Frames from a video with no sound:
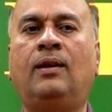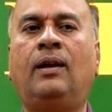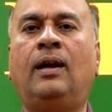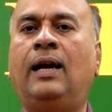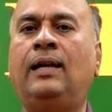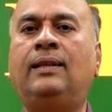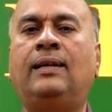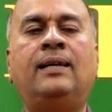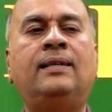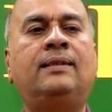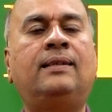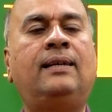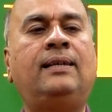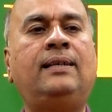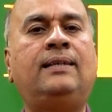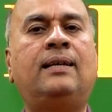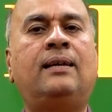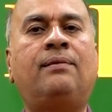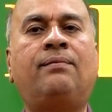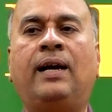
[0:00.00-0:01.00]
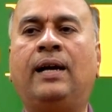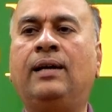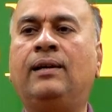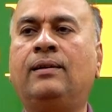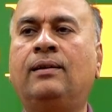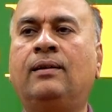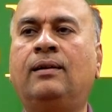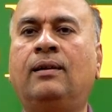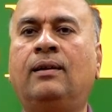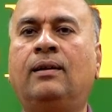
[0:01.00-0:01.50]
And that is the reason why
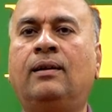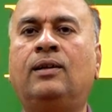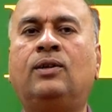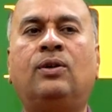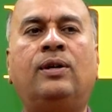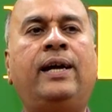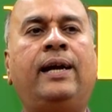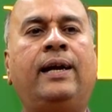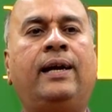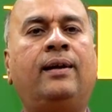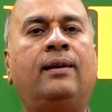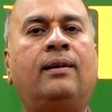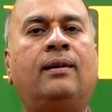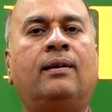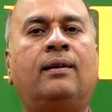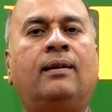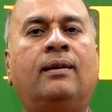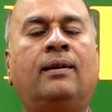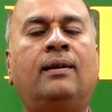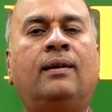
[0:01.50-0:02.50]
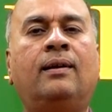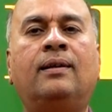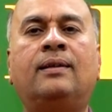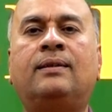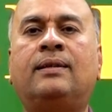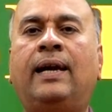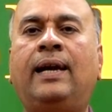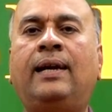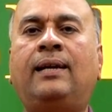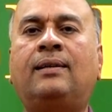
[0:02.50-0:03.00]
today
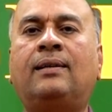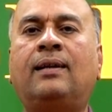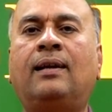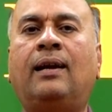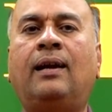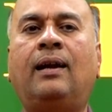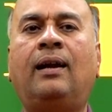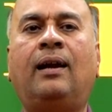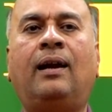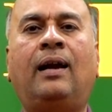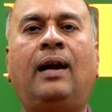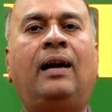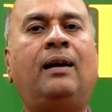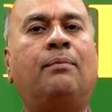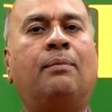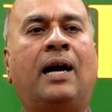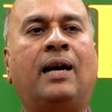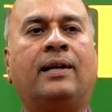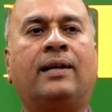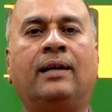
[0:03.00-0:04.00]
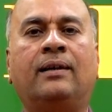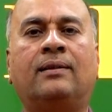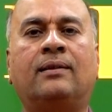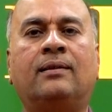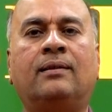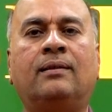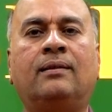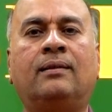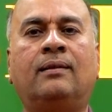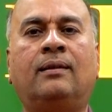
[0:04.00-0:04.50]
state and market
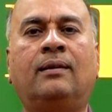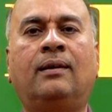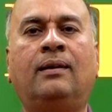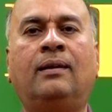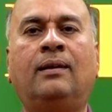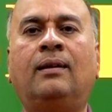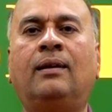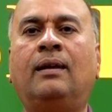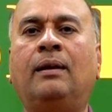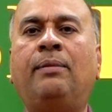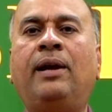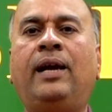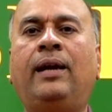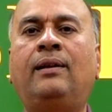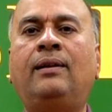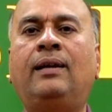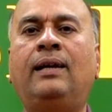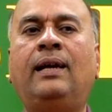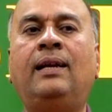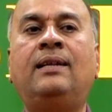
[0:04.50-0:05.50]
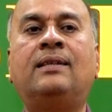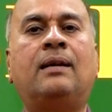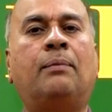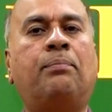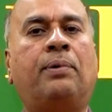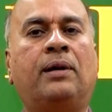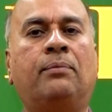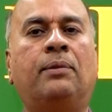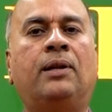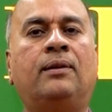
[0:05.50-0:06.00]
remain
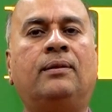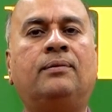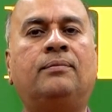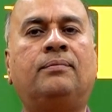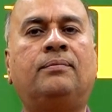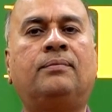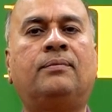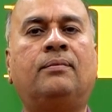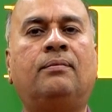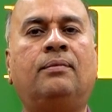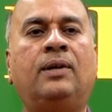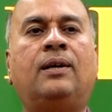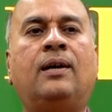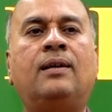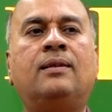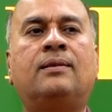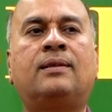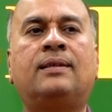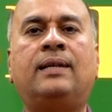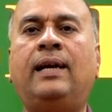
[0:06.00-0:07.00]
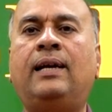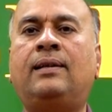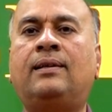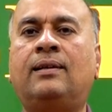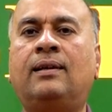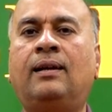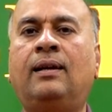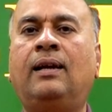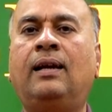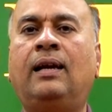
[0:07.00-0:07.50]
inseparable, because
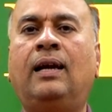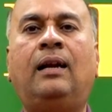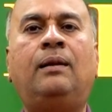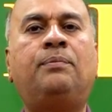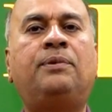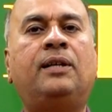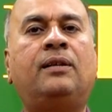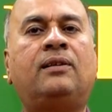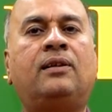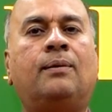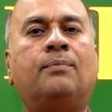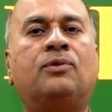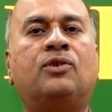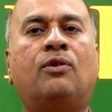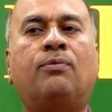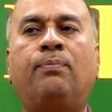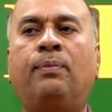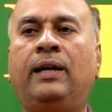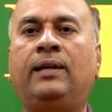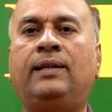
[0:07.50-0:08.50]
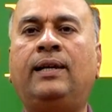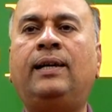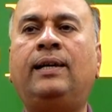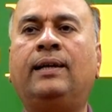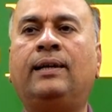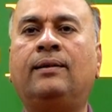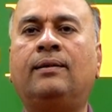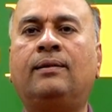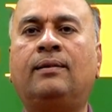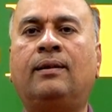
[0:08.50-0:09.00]
state helps in terms of
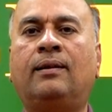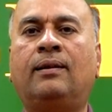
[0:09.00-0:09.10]
maintaining